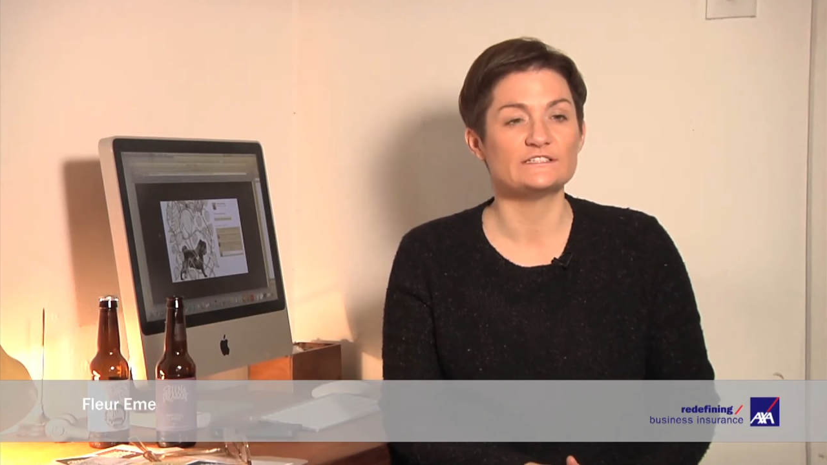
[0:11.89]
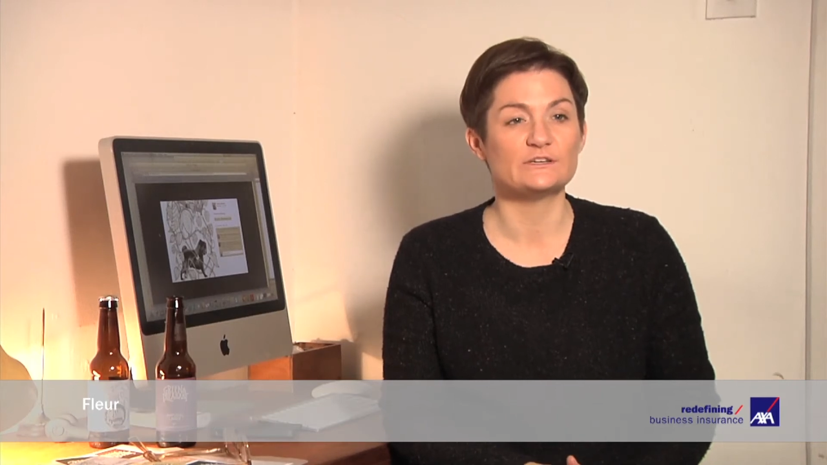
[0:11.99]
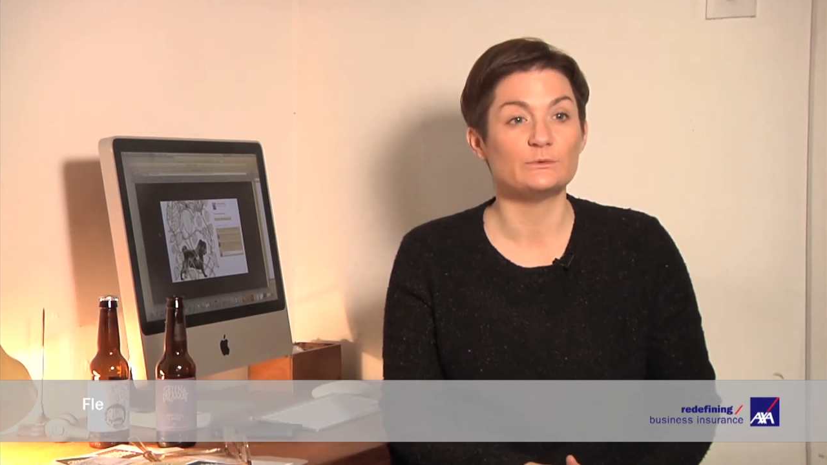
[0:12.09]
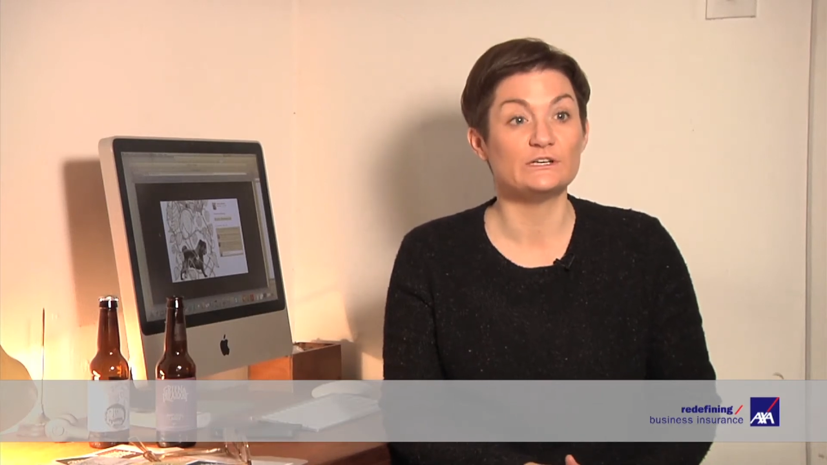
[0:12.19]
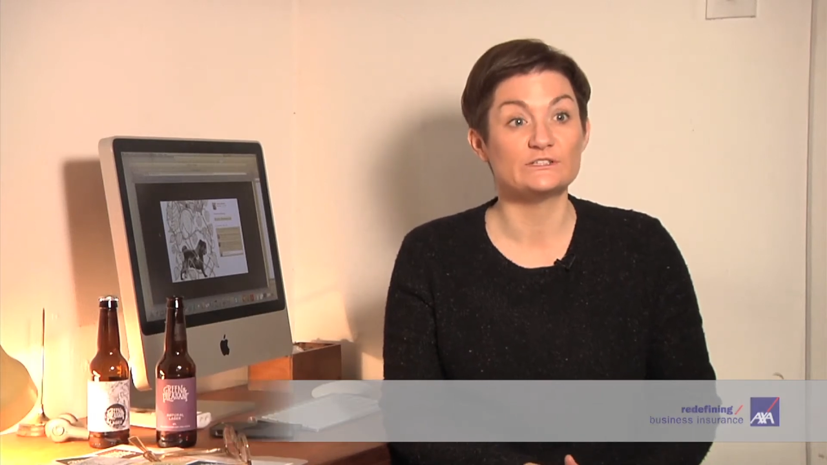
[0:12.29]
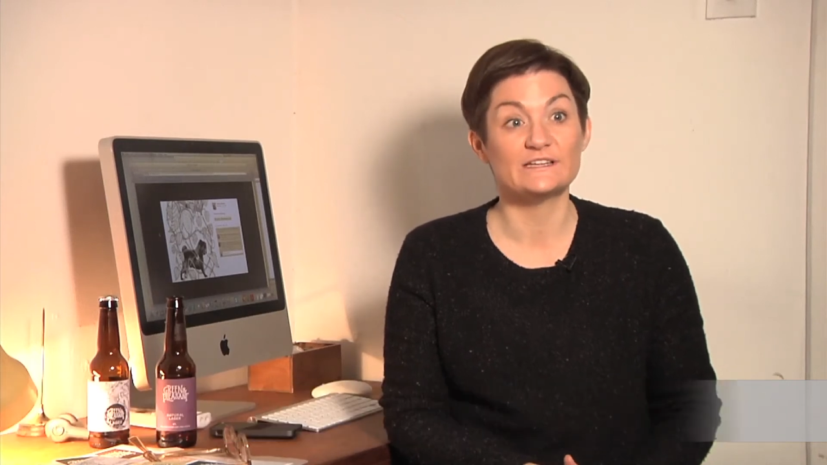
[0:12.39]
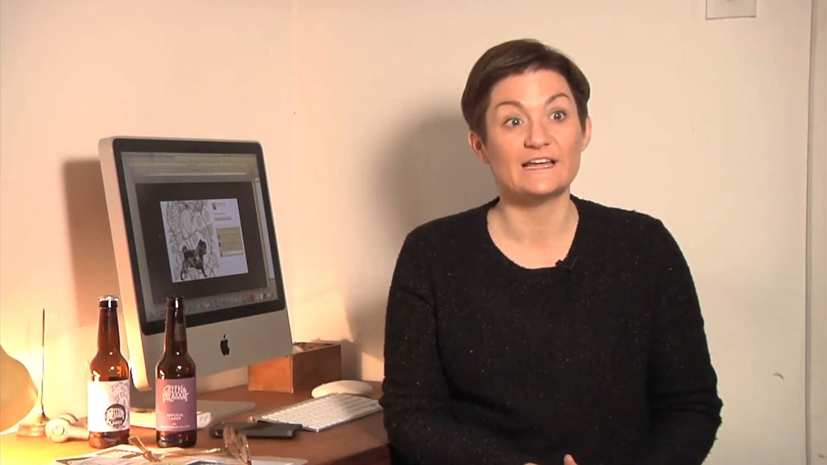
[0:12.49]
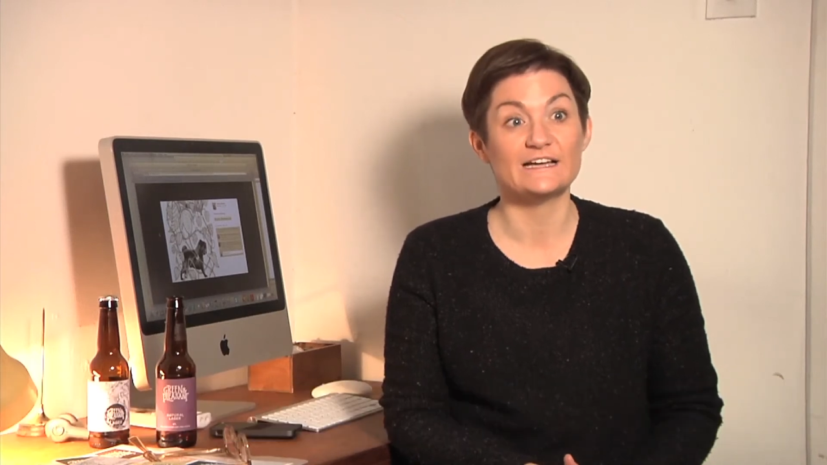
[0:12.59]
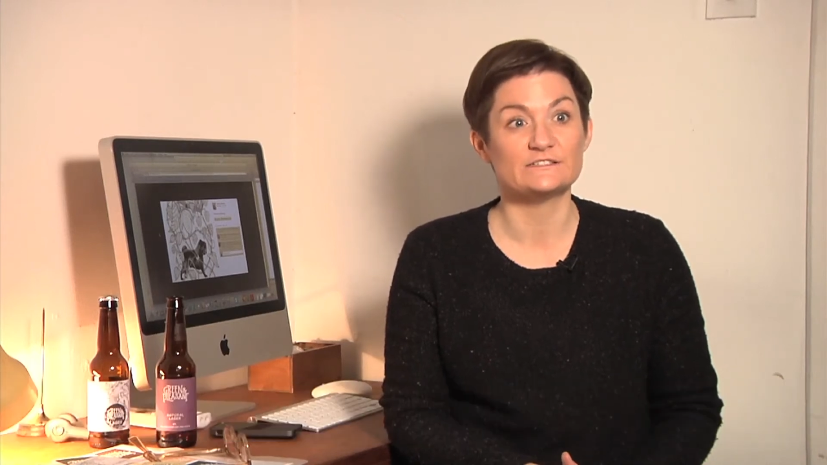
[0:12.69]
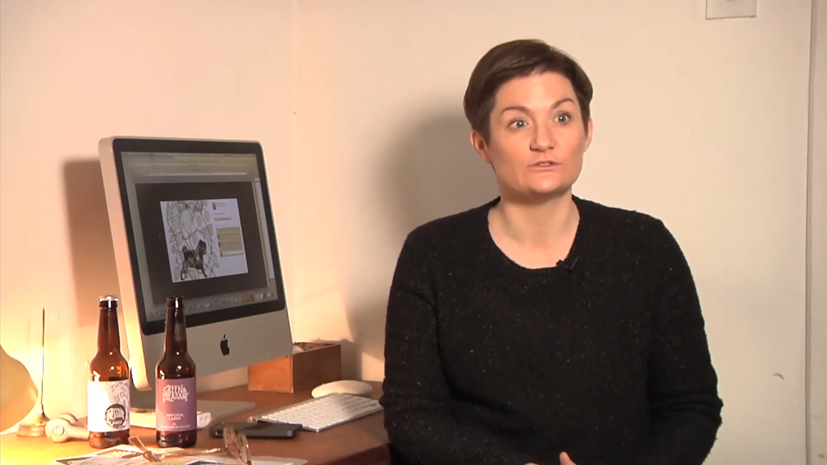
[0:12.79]
So we looked at
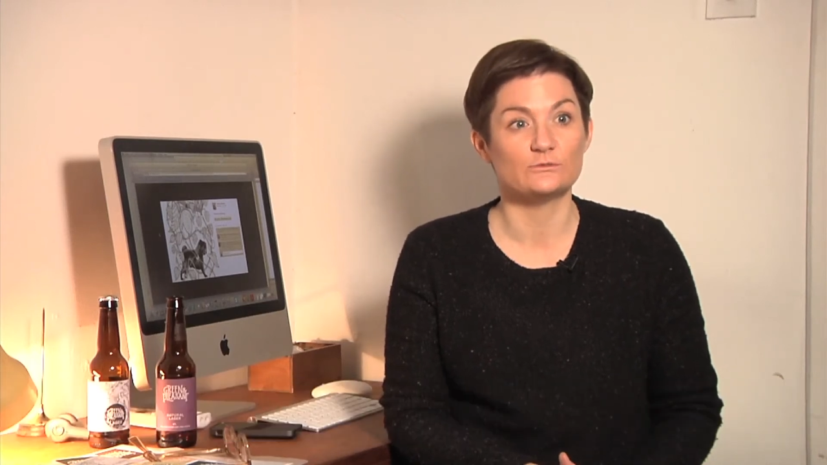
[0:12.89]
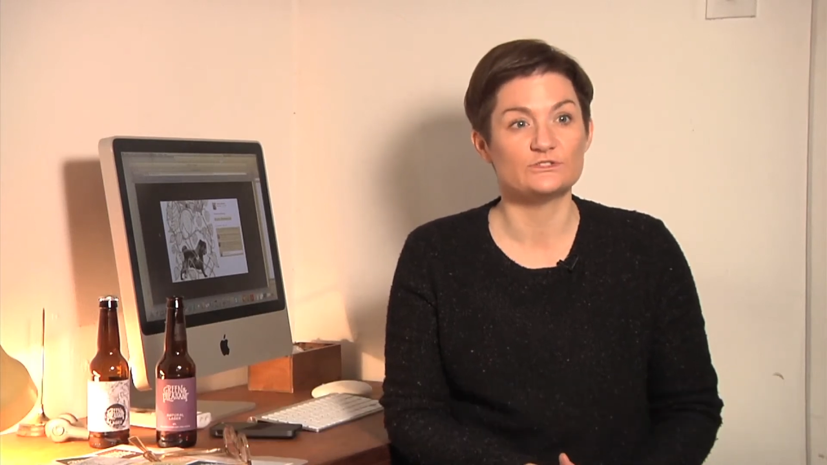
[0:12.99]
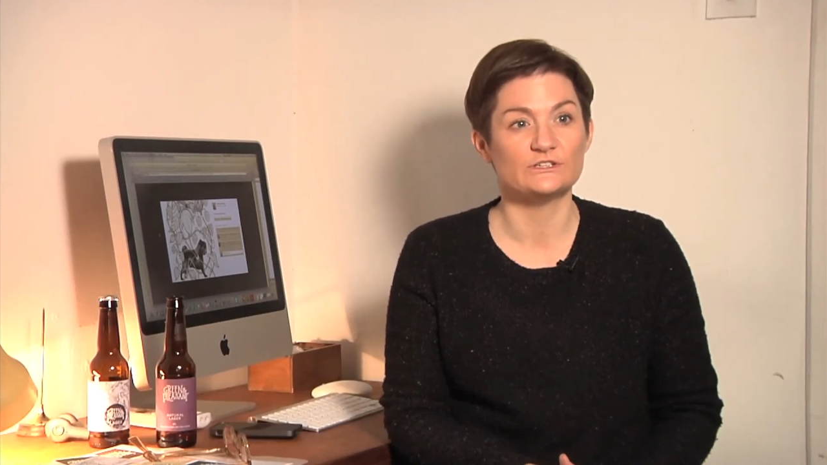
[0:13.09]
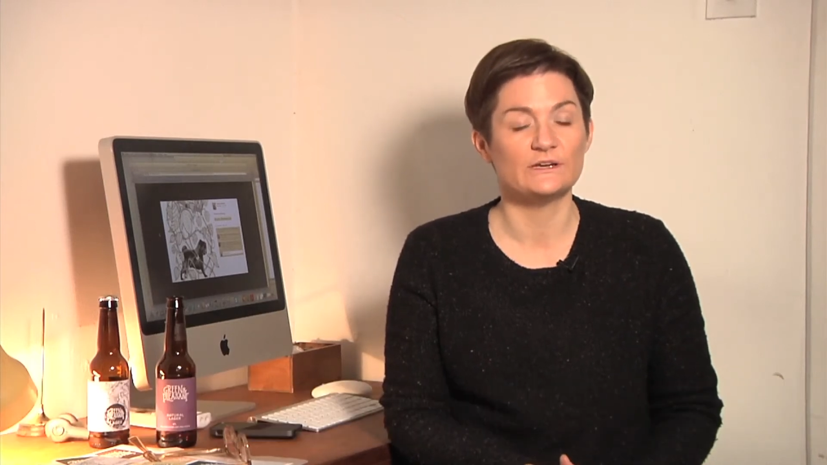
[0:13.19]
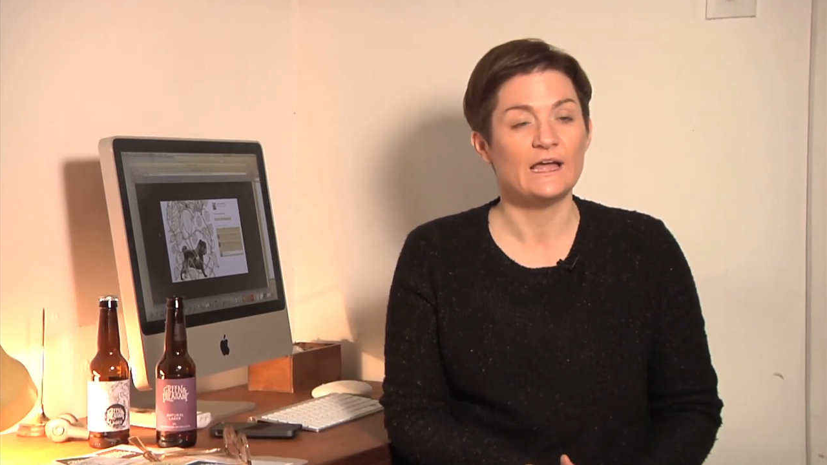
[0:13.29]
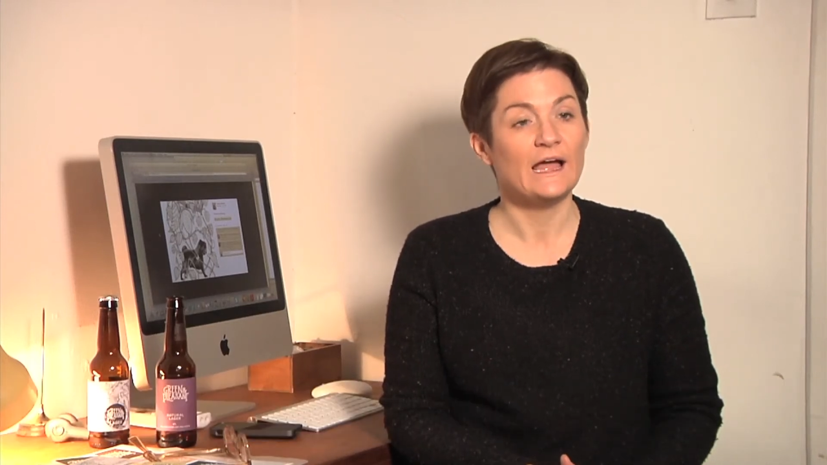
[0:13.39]
that as an option.